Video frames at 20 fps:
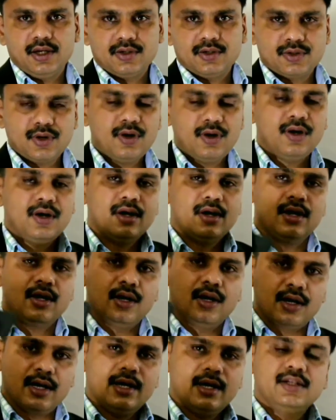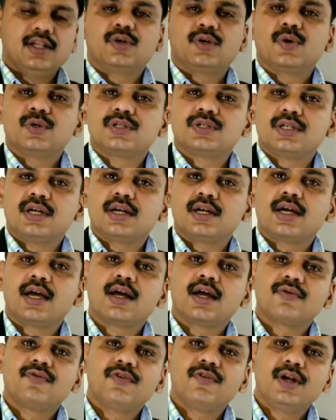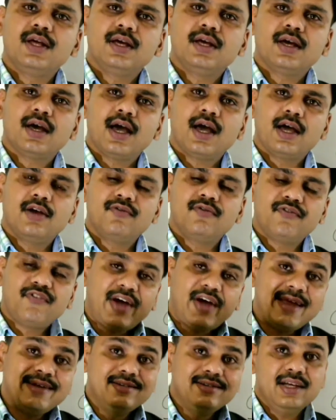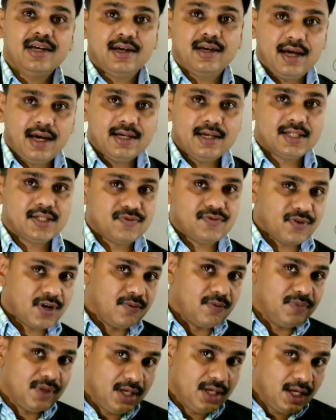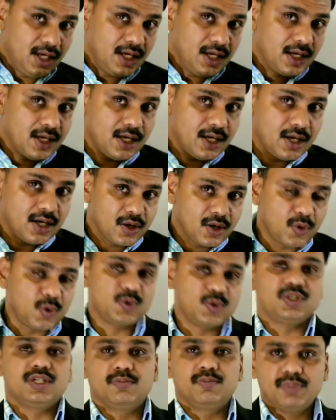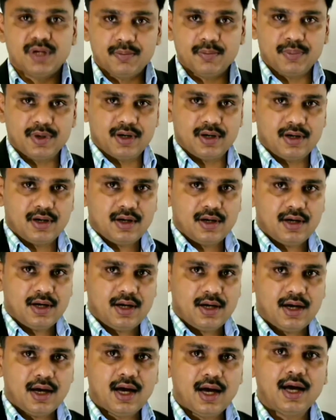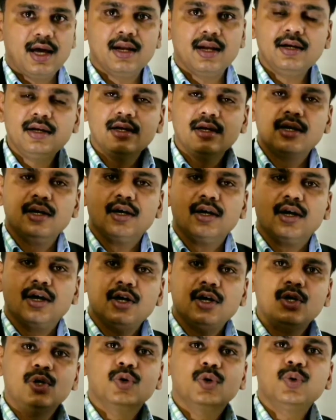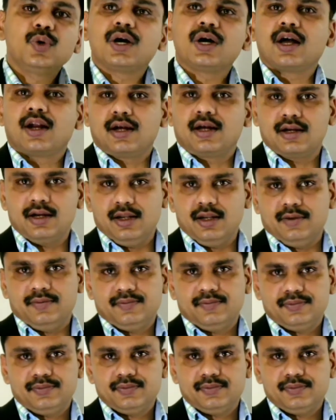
So read the question carefully and find the case from the question paper and do correctly.